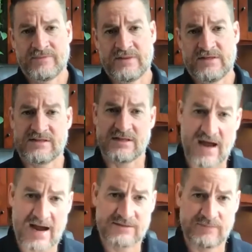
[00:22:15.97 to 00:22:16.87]
this
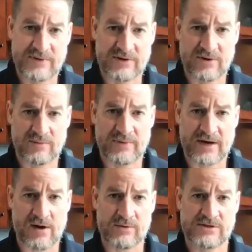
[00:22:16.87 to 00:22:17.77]
last bill,
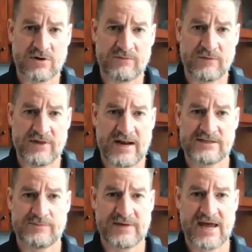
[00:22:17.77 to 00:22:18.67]
but I was hopeful that
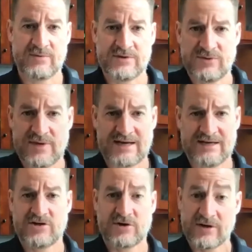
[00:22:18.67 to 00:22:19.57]
SBA would do that
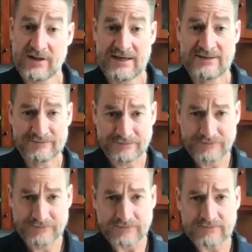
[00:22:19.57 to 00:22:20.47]
internally
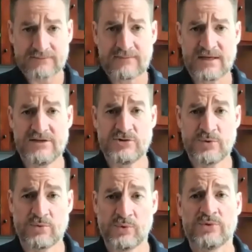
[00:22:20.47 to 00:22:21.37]
and
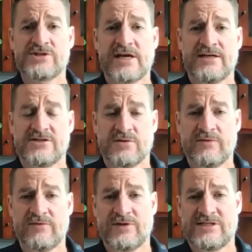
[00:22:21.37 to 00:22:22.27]
do a rule change. So
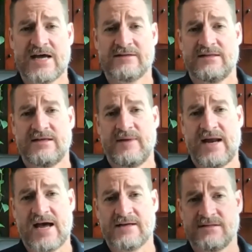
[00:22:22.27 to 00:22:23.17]
we reached out to them and
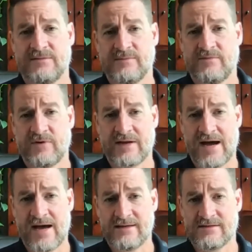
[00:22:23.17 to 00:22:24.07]
asked them for
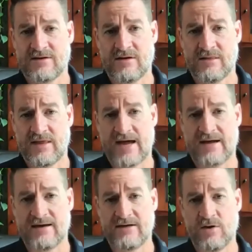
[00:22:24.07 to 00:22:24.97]
guidance on that,
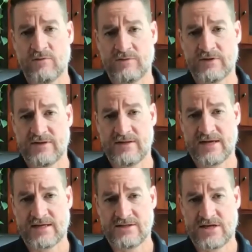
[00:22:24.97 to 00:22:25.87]
and hopefully that
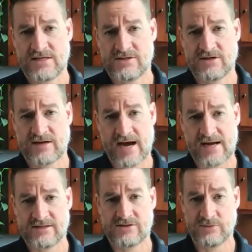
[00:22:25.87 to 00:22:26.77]
they can change their
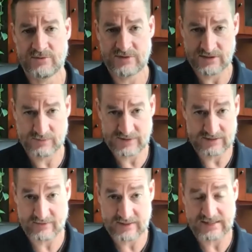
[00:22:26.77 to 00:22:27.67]
guidance to
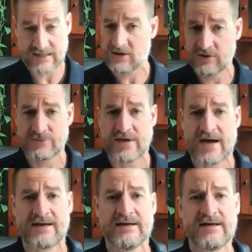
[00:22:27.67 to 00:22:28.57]
specifically include
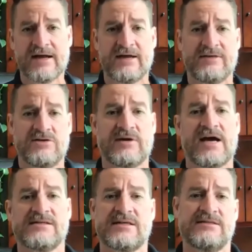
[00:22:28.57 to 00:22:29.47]
that. And then you
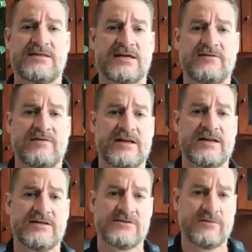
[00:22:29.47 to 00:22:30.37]
guys can take
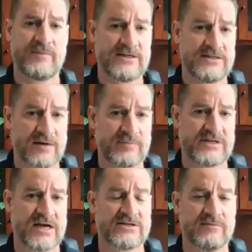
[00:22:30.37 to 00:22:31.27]
advantage of the Paycheck
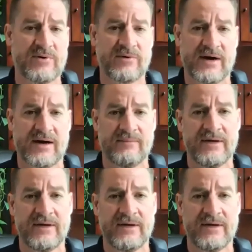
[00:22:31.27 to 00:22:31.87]
Protection Program.